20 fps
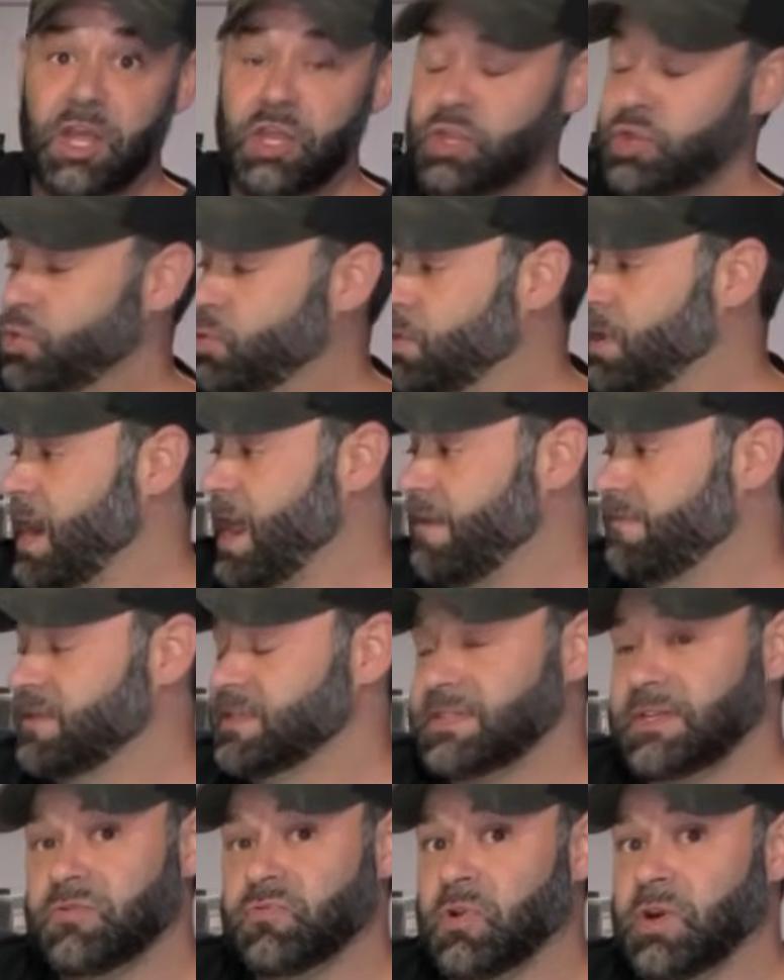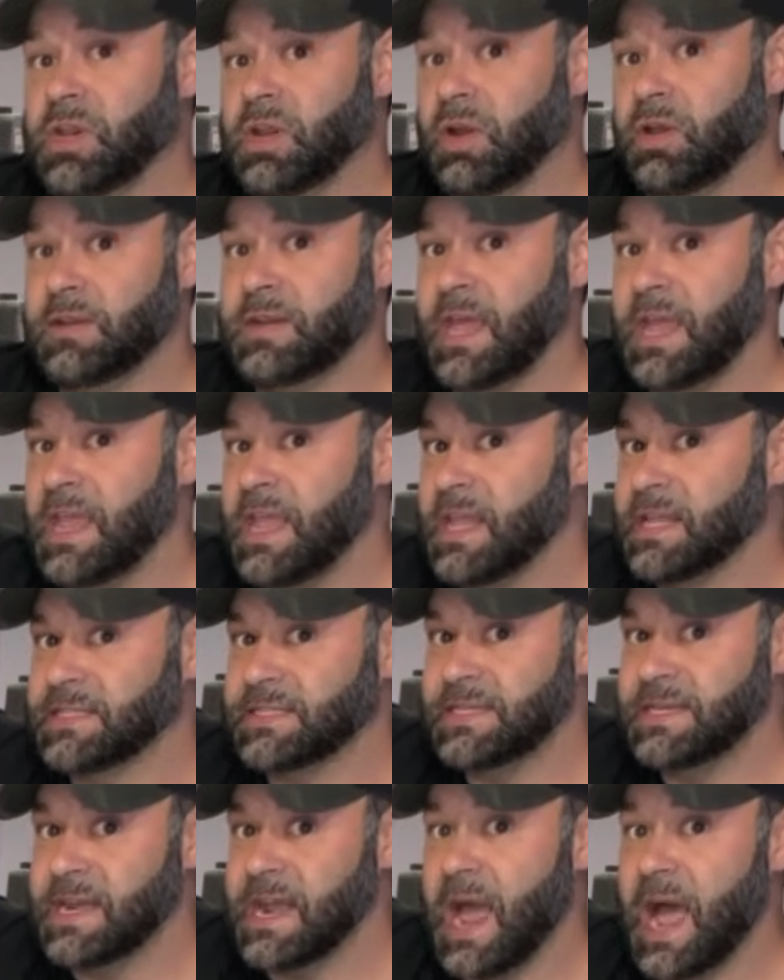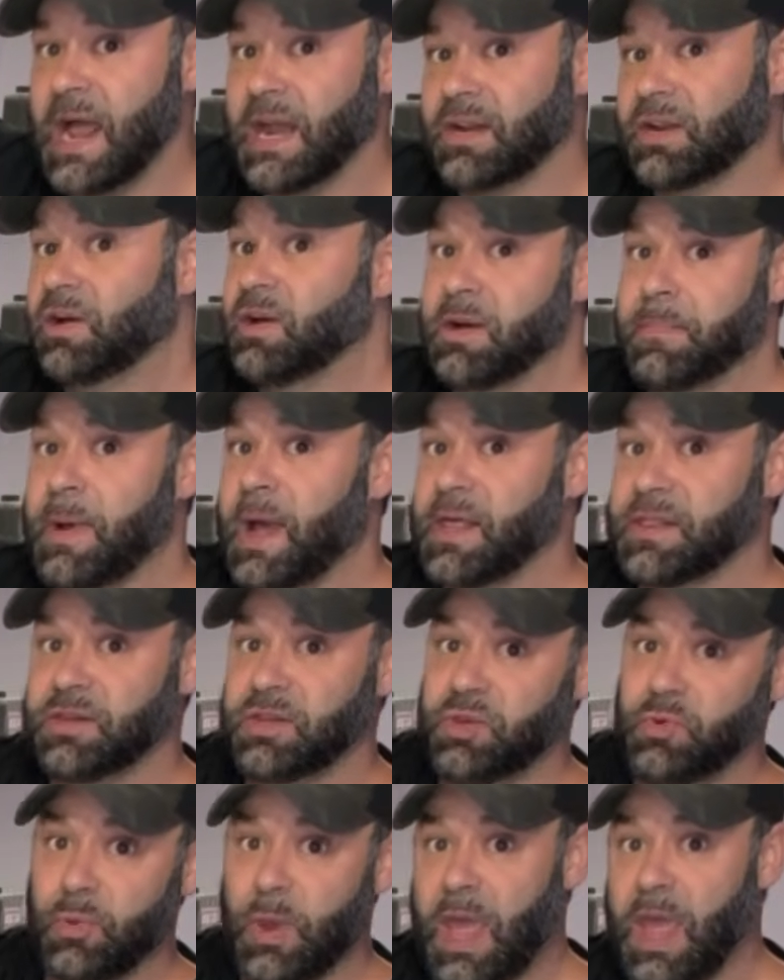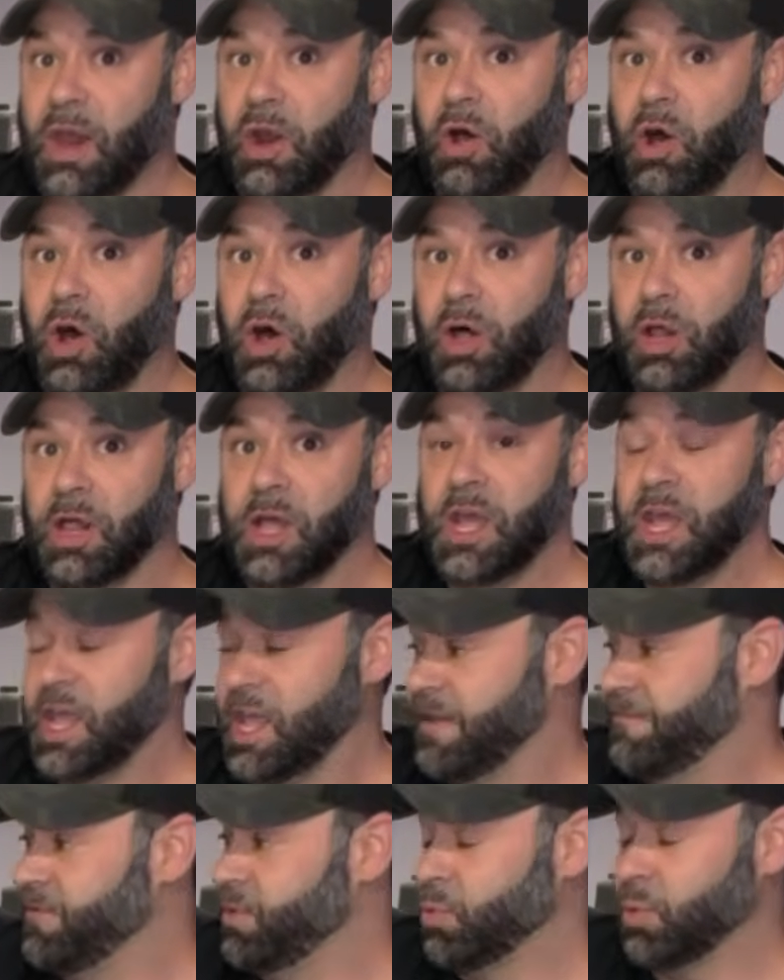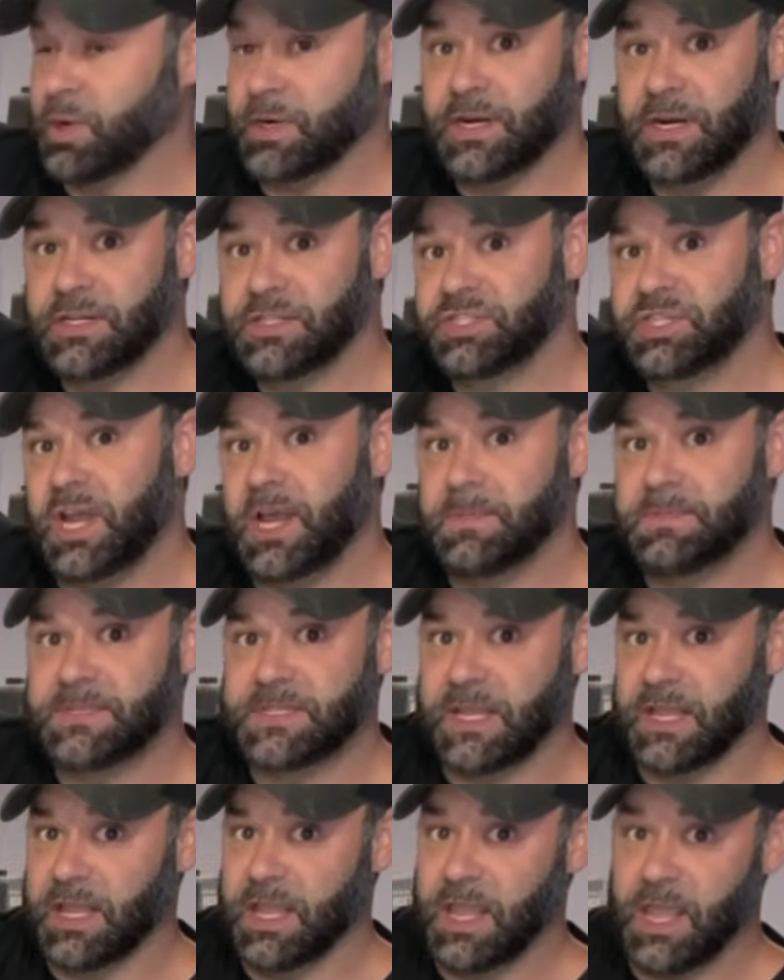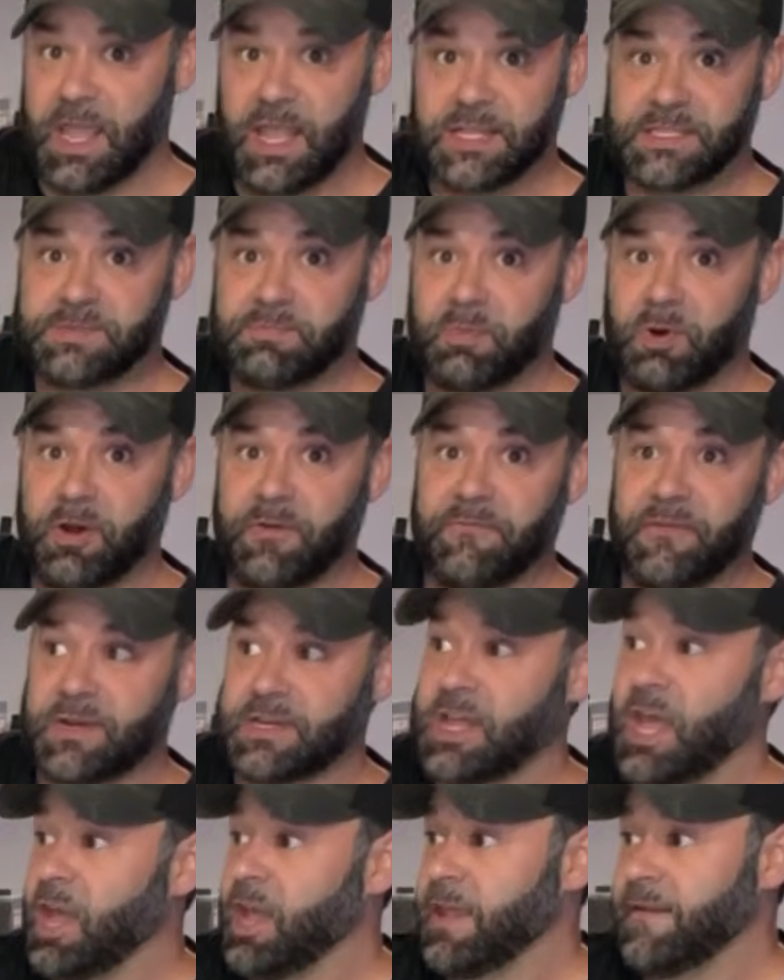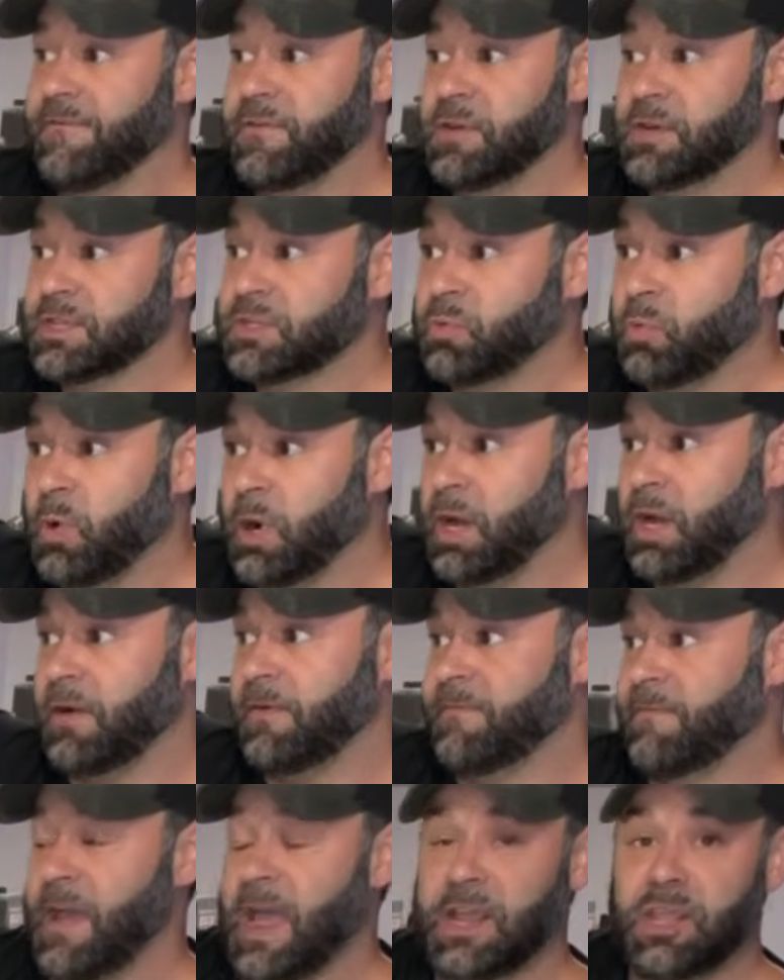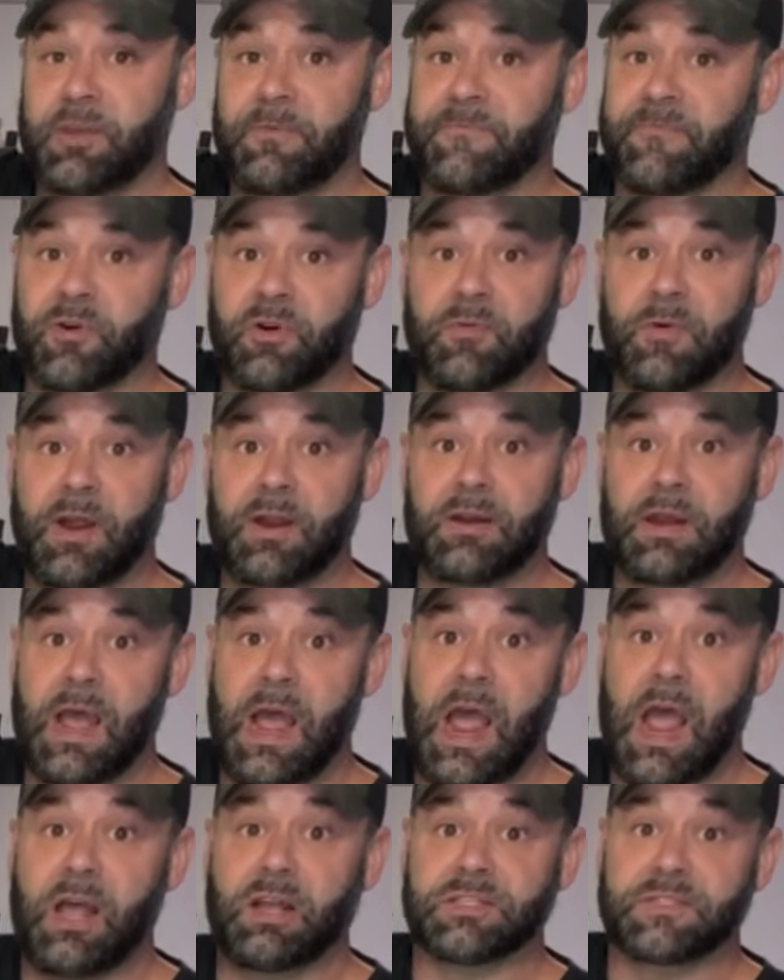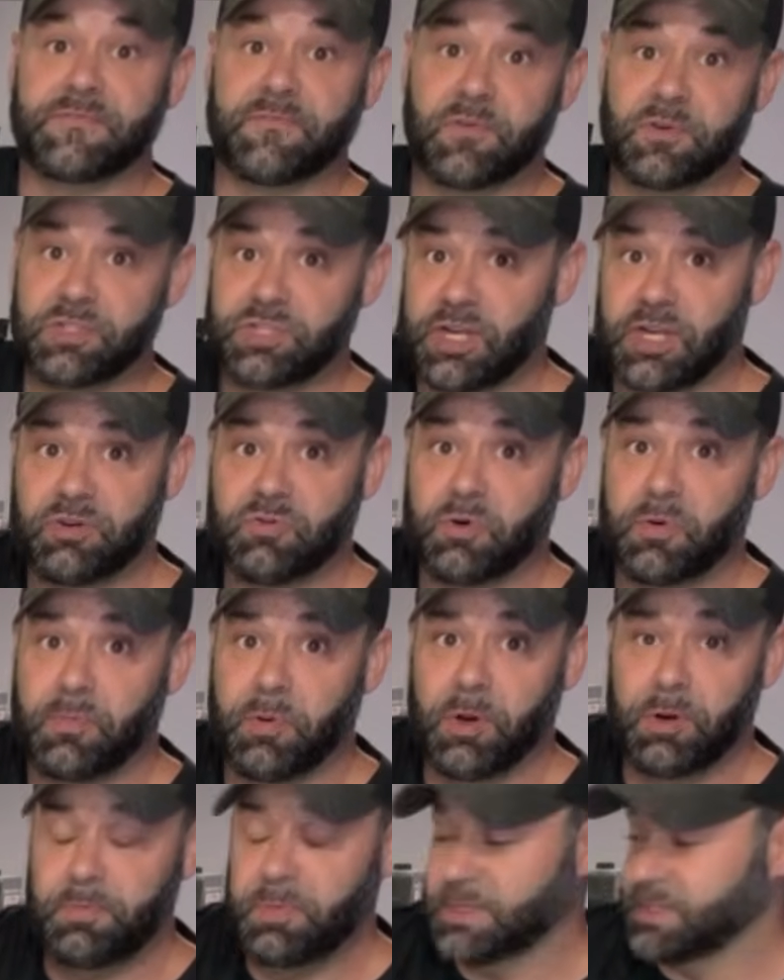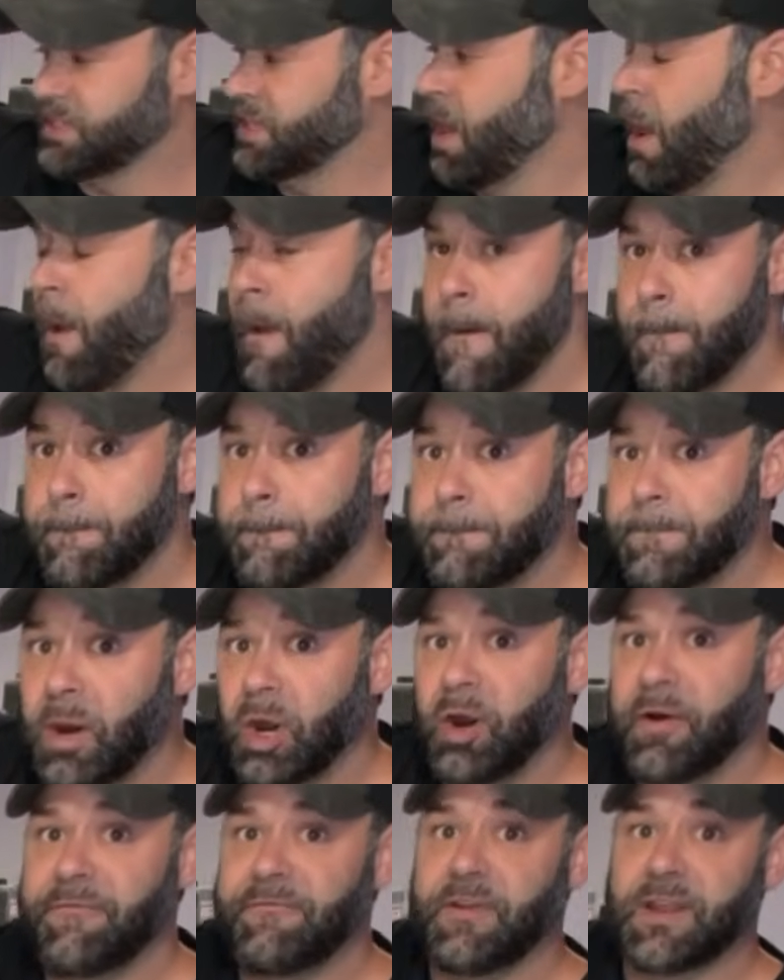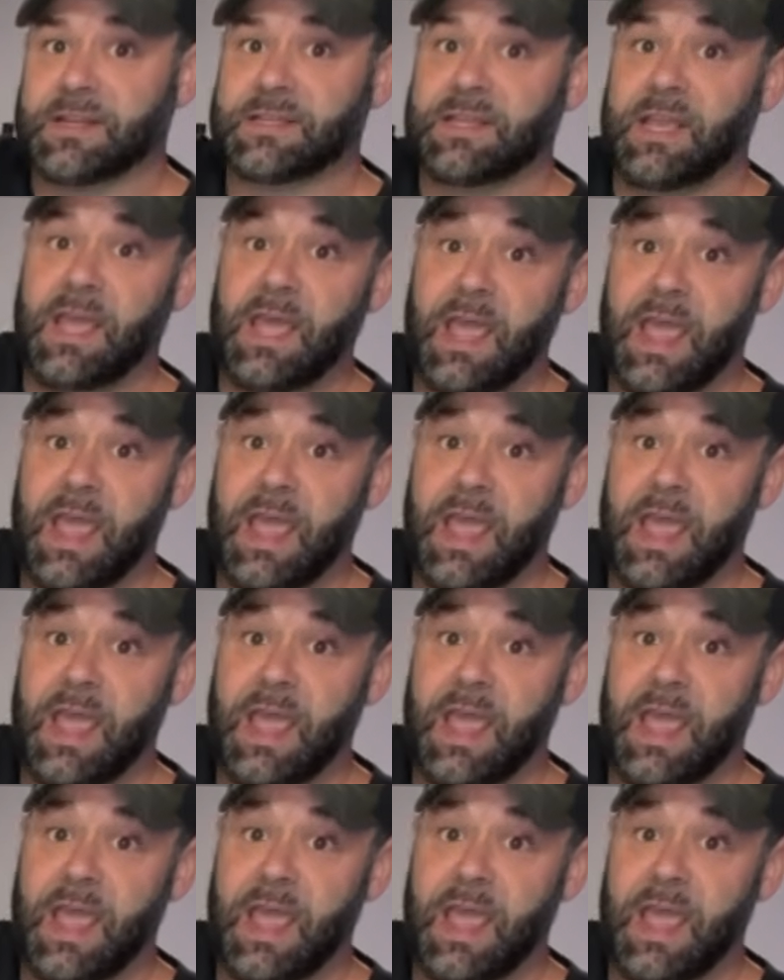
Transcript: You can have this thing running all day. It's not going to bother you at all. If you work on a job site, it's perfect. If you just want a vacuum for around the house for general purpose, perfect.